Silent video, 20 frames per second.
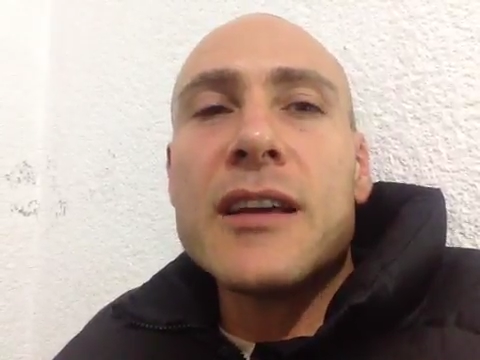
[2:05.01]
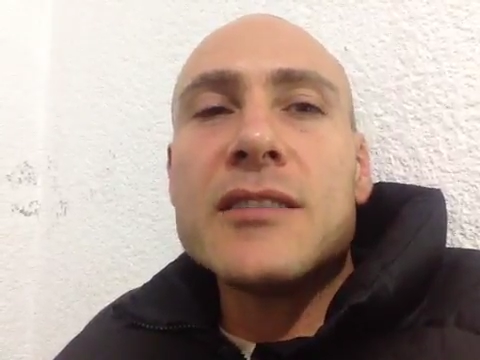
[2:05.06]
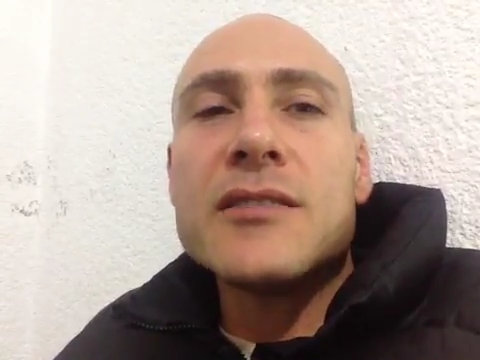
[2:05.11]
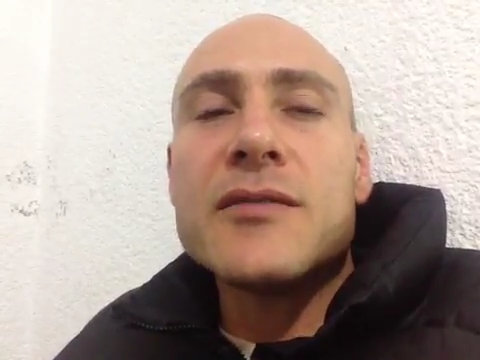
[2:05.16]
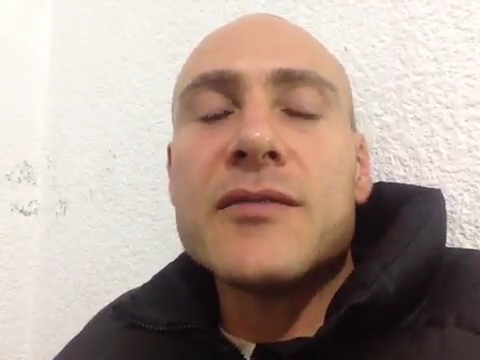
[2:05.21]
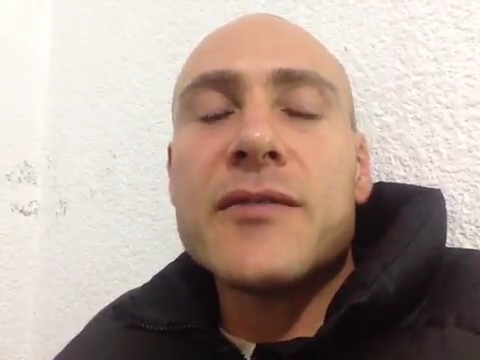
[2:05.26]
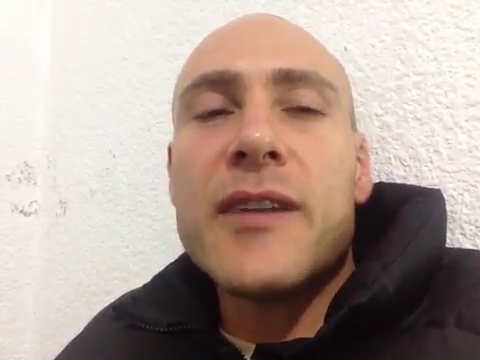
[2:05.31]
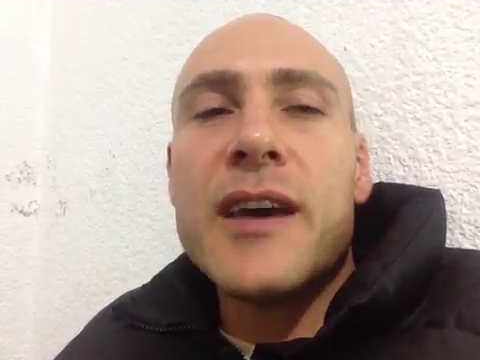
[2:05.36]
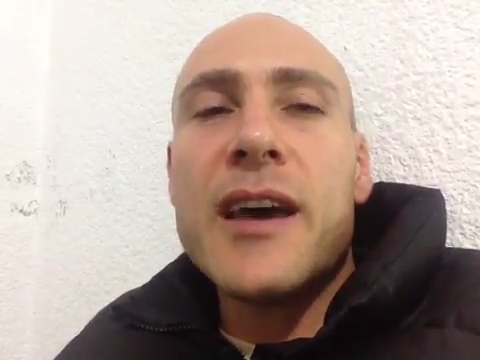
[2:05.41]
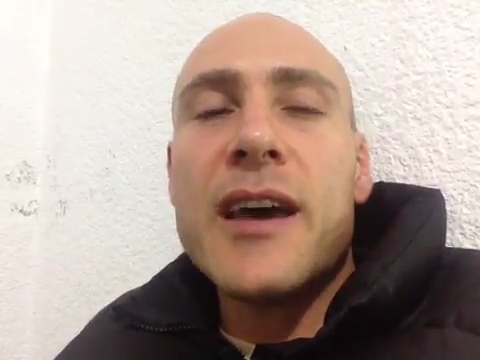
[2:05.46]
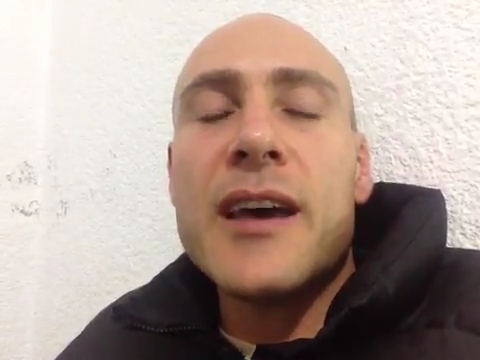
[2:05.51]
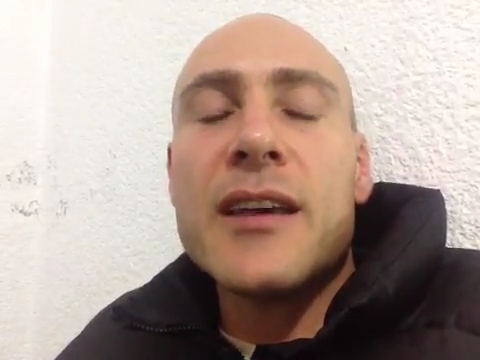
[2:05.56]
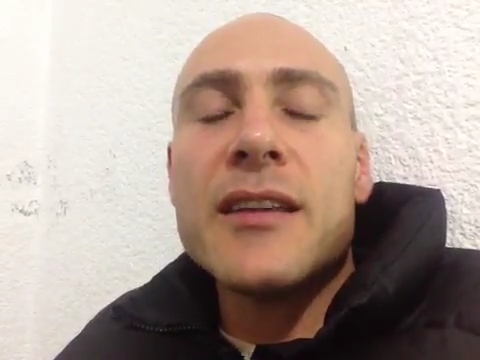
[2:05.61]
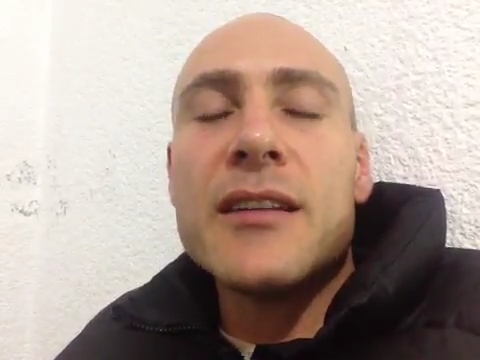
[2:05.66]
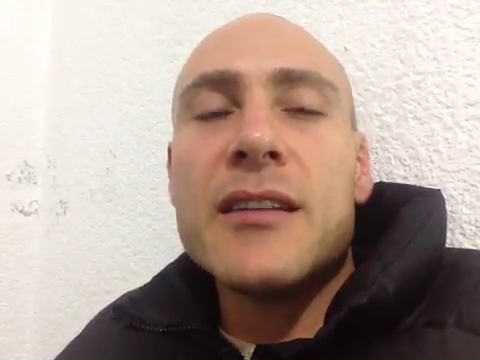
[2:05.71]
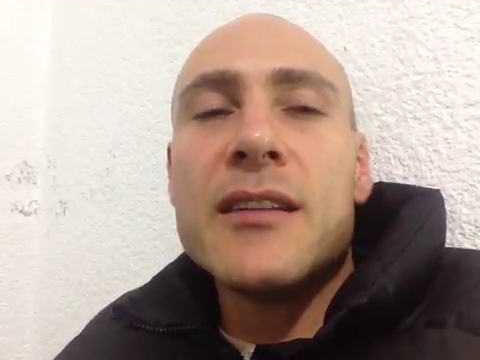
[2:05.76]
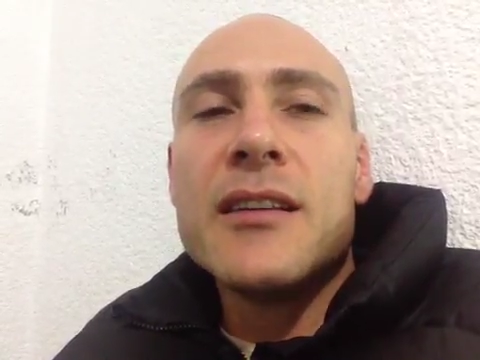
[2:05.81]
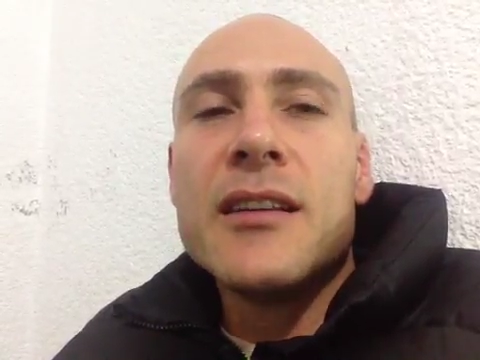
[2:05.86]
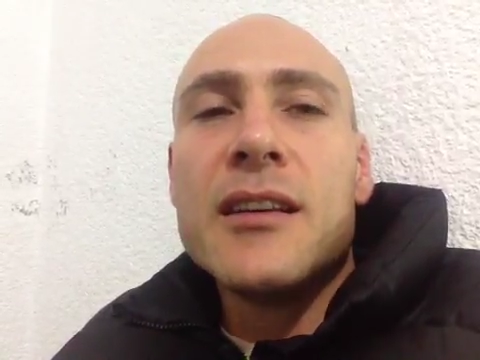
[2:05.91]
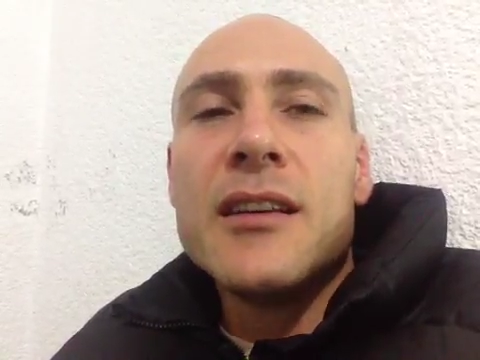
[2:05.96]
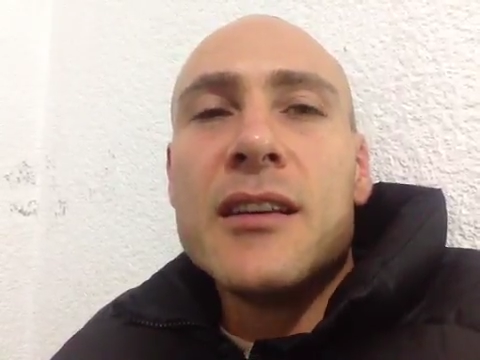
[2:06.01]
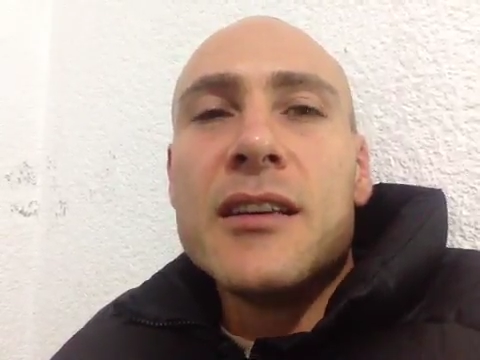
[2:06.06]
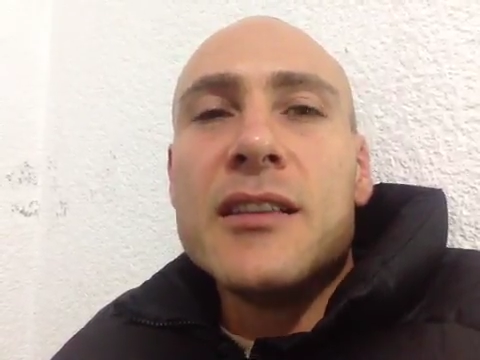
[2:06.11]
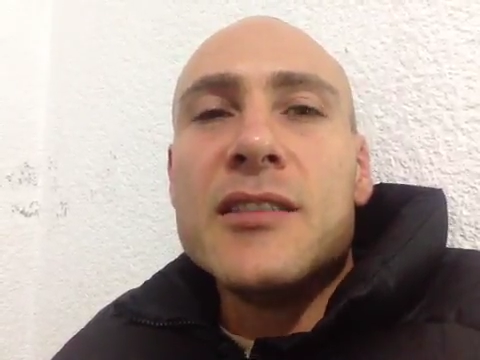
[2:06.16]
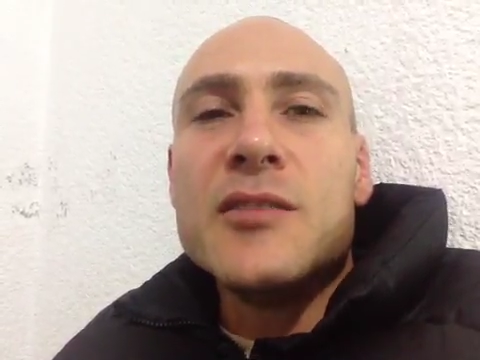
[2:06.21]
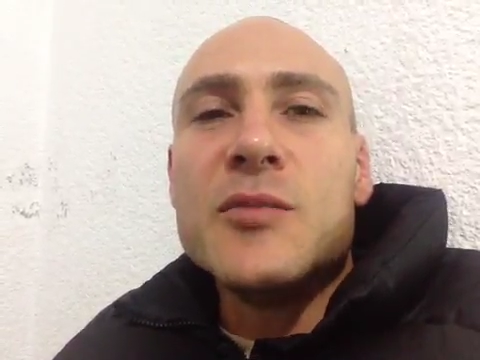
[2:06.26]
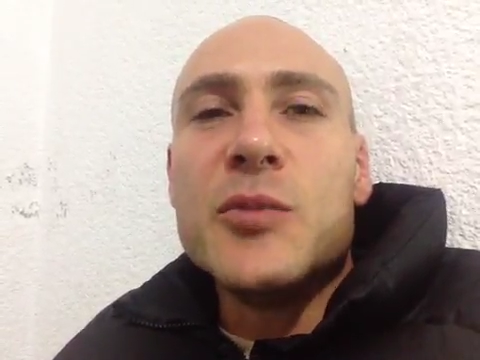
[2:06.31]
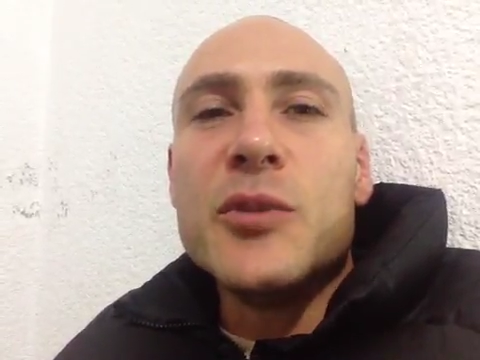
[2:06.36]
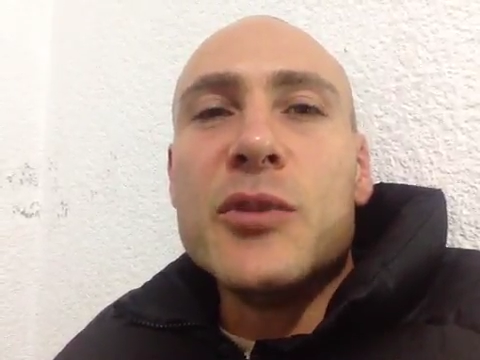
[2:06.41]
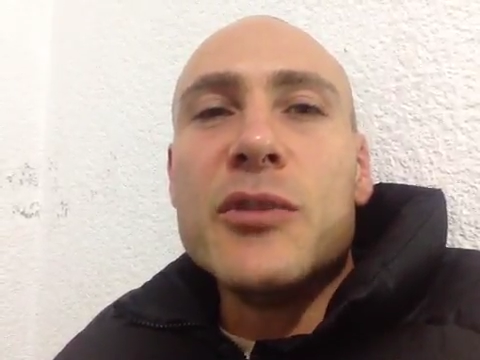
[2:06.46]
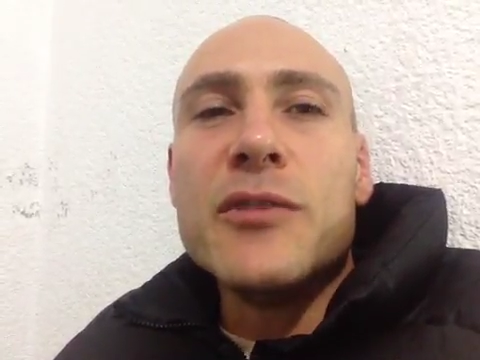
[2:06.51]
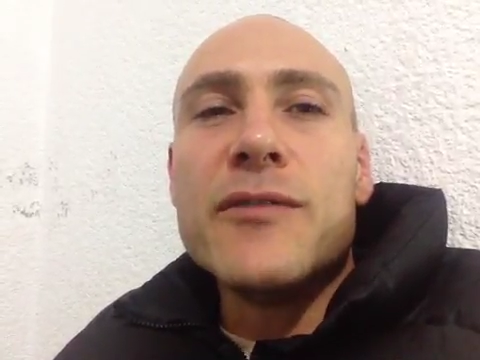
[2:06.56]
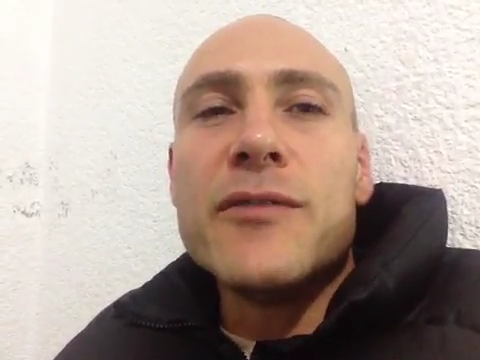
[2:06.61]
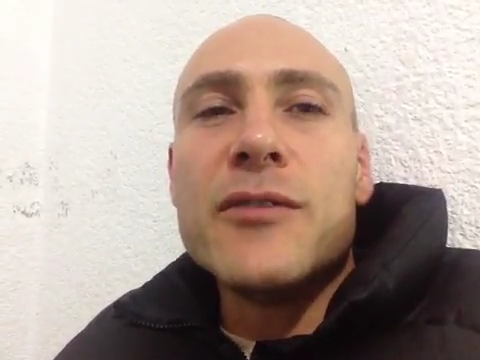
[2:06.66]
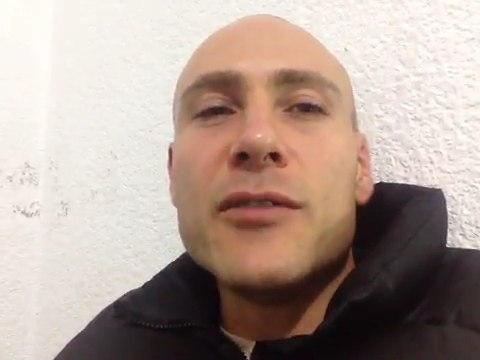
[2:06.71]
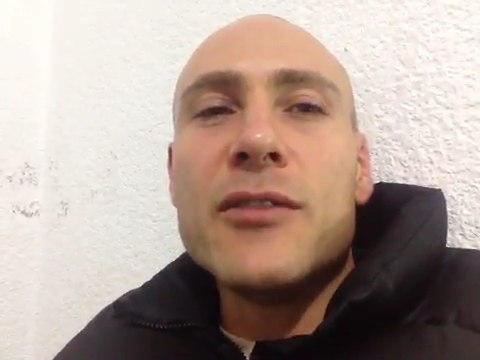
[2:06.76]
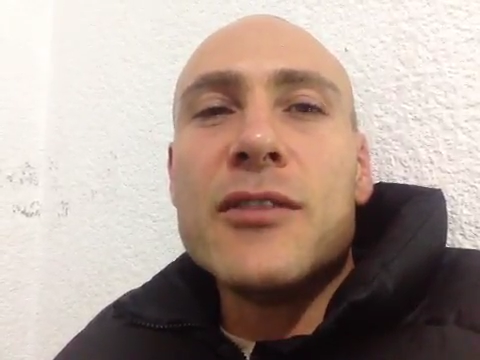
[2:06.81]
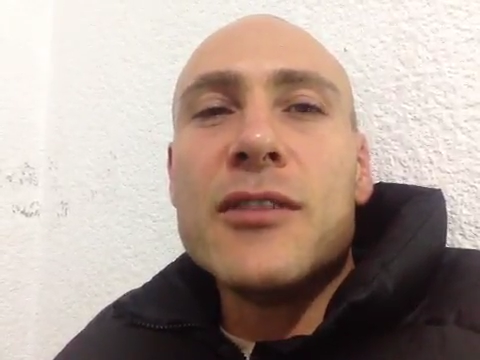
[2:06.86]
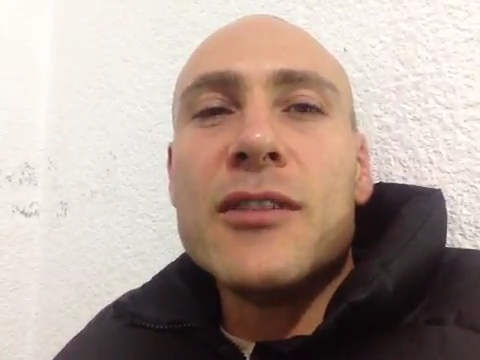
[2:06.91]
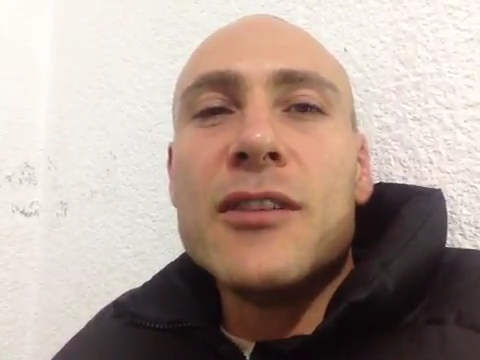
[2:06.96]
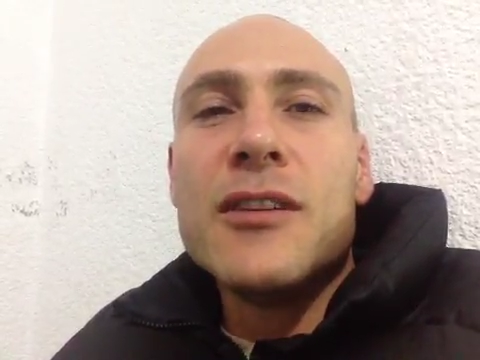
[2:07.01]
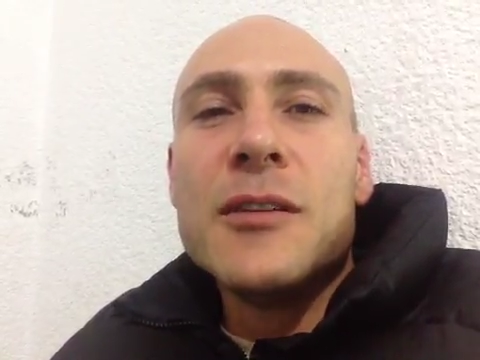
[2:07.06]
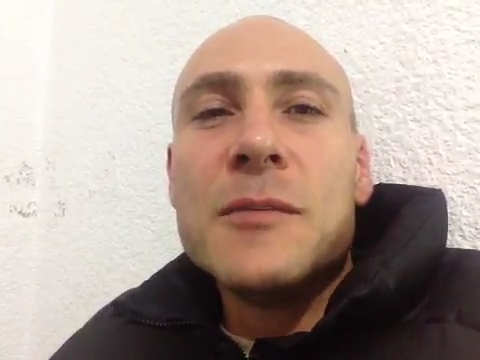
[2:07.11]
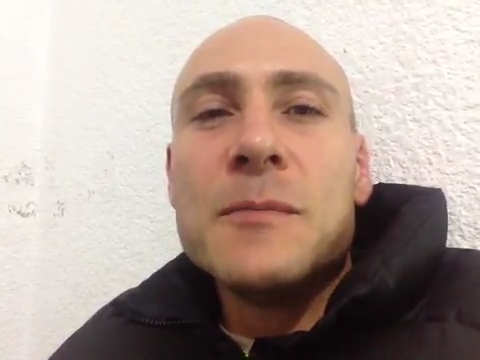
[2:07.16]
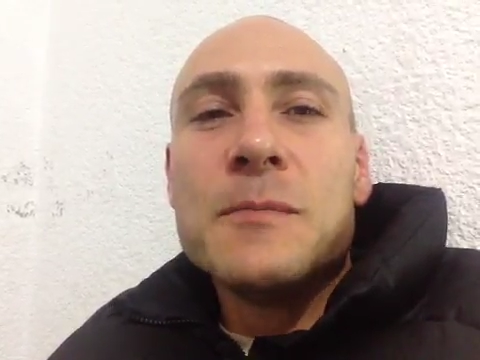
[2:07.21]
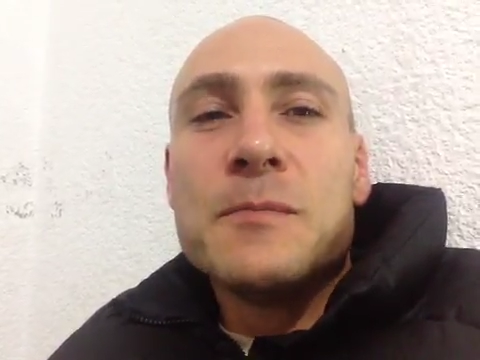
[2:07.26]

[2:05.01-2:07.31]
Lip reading: He's fat. He's beautiful."